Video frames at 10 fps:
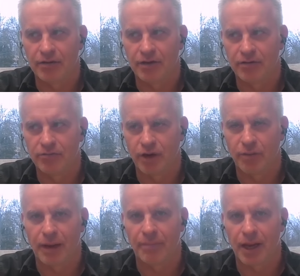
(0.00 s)

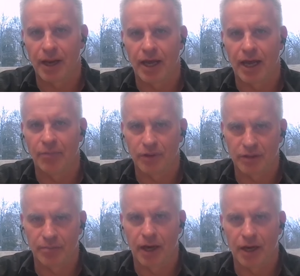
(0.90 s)
roadmap align with the
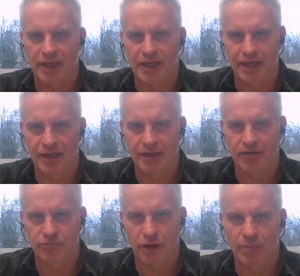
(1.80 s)
market
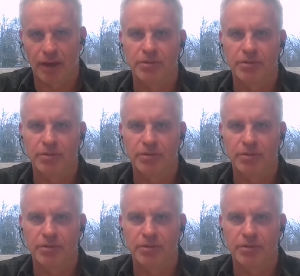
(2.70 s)
roadmap.